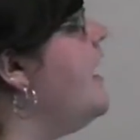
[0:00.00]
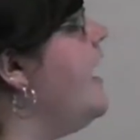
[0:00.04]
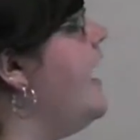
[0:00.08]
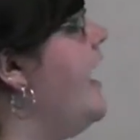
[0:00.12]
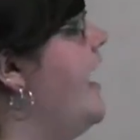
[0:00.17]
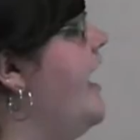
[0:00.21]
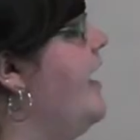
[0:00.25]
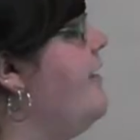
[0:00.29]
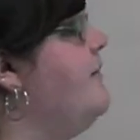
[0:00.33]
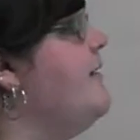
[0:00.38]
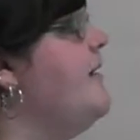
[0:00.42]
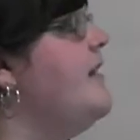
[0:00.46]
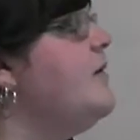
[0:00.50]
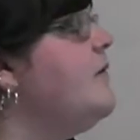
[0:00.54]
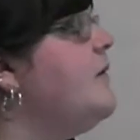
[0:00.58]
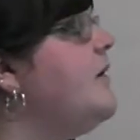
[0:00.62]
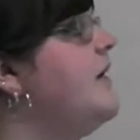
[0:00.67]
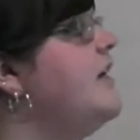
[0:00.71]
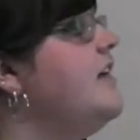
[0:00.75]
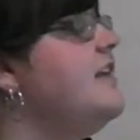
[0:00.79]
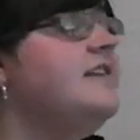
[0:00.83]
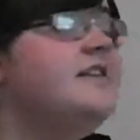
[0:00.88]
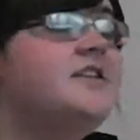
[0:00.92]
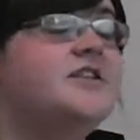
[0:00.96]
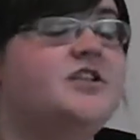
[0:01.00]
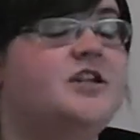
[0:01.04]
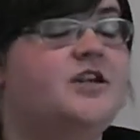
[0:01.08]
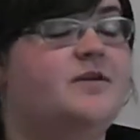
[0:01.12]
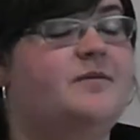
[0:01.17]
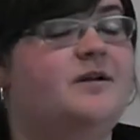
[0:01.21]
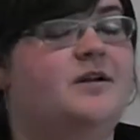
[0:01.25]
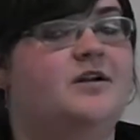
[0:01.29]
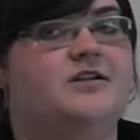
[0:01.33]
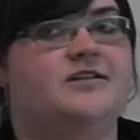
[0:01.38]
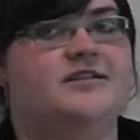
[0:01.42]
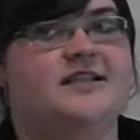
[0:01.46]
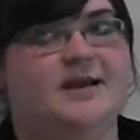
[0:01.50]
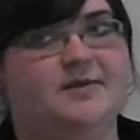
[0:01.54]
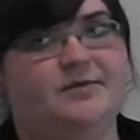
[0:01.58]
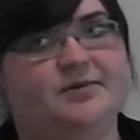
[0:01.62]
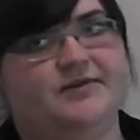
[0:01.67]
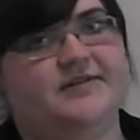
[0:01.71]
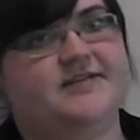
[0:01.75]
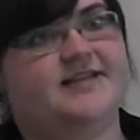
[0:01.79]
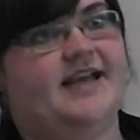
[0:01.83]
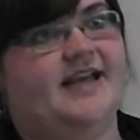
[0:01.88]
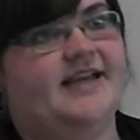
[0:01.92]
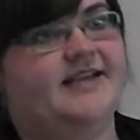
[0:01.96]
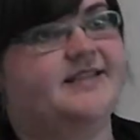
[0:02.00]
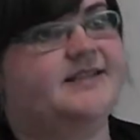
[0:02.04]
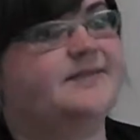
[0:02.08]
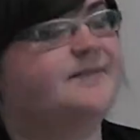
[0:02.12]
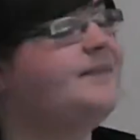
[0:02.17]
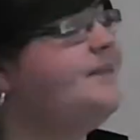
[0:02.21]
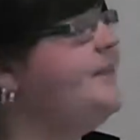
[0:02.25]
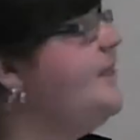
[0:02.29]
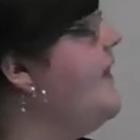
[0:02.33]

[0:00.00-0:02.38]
And then we're going to determine our sample size.